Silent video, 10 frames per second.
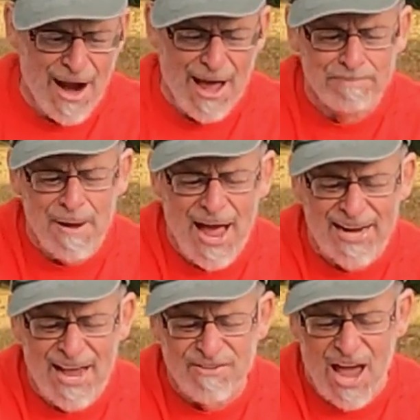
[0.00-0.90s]
ground
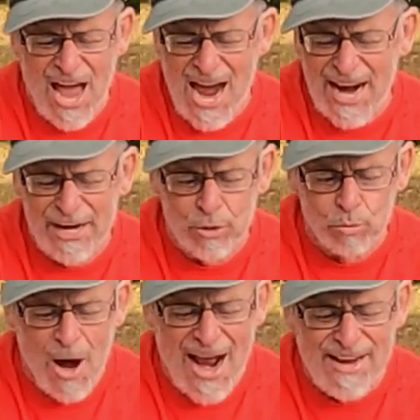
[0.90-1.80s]
pod has a
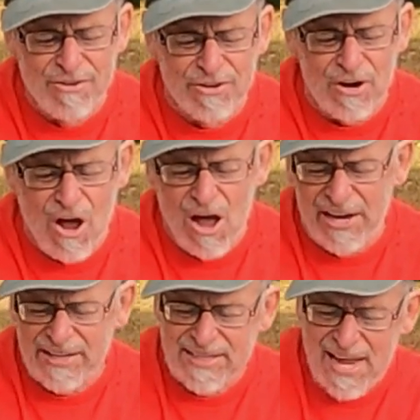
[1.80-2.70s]
higher riser
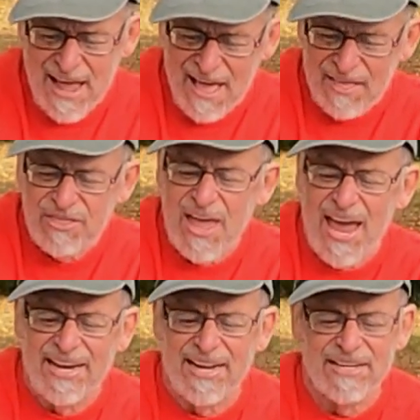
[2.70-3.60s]
on it
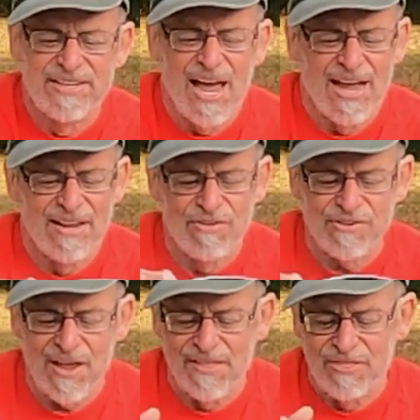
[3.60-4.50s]
than
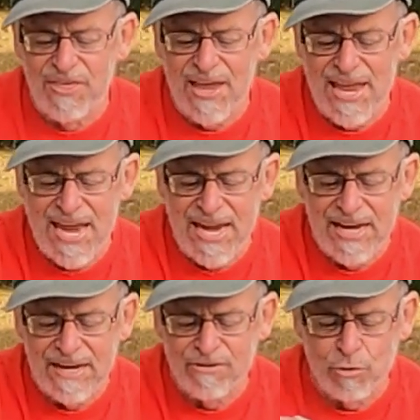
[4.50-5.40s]
does
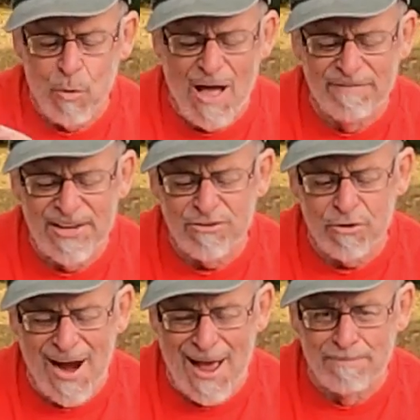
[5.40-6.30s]
the
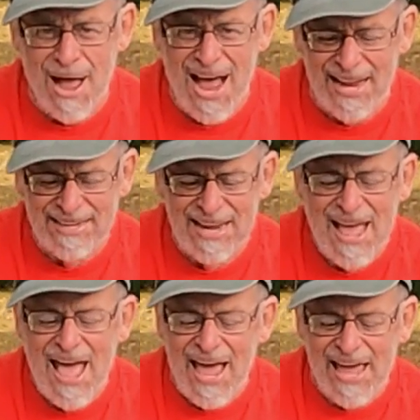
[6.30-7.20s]
12-inch ground pod.
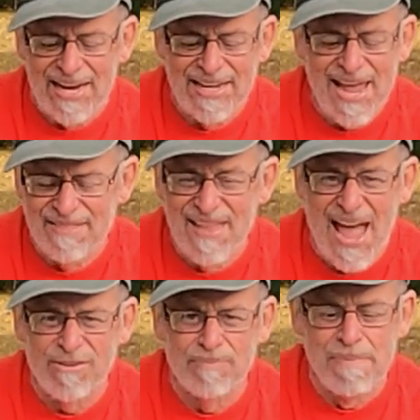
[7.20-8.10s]
And again,
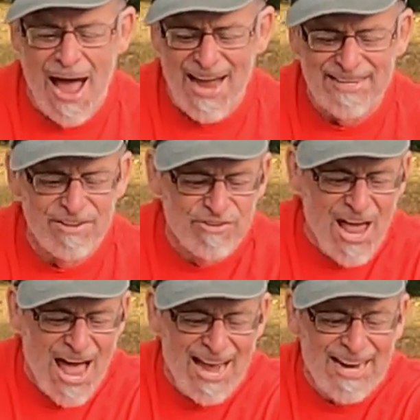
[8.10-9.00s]
that's by
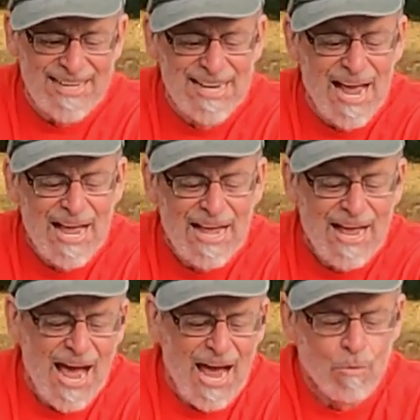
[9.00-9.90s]
design.
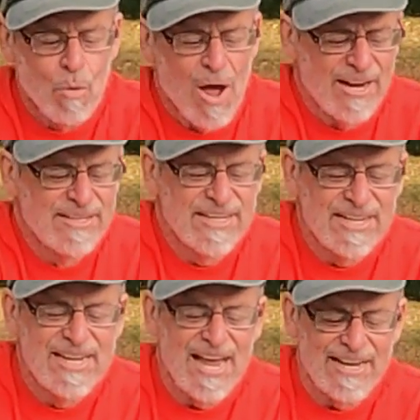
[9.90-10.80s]
I wanted
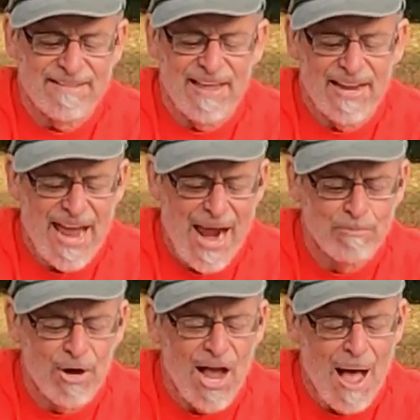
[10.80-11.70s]
to get the
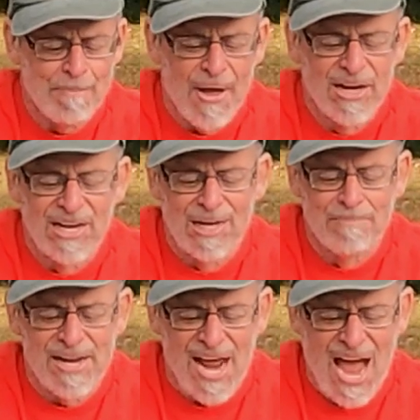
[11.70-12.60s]
camera up a
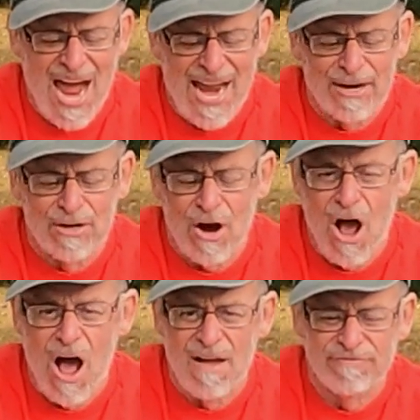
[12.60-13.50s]
little bit higher
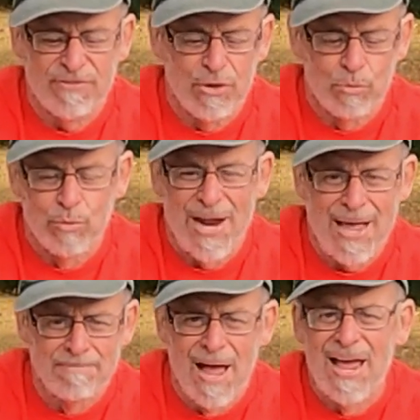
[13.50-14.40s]
off the
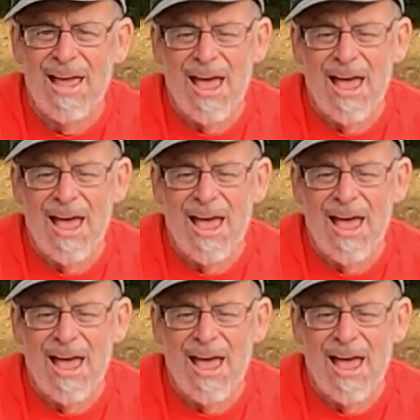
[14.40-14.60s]
rim